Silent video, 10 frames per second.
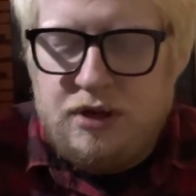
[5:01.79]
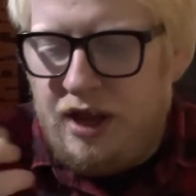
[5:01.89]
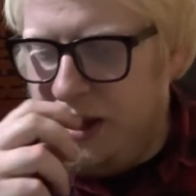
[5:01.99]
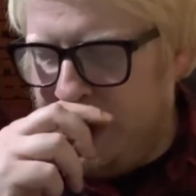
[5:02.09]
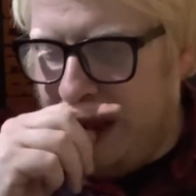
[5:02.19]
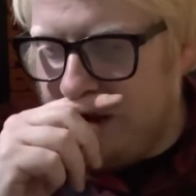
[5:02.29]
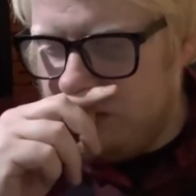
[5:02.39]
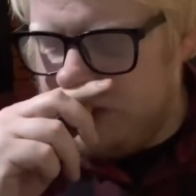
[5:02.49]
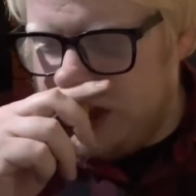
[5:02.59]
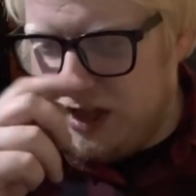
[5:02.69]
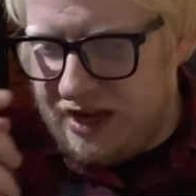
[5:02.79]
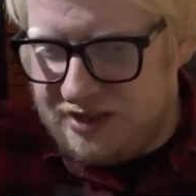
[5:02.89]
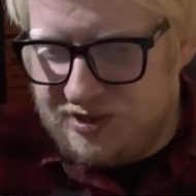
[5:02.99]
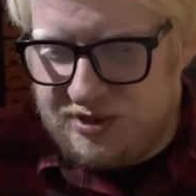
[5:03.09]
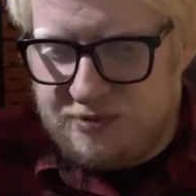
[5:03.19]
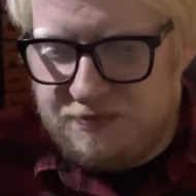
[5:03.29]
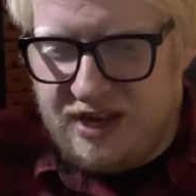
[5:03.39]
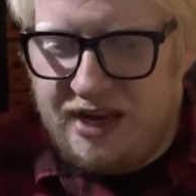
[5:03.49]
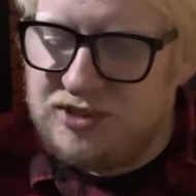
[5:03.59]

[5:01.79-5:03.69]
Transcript: out of the glass. Can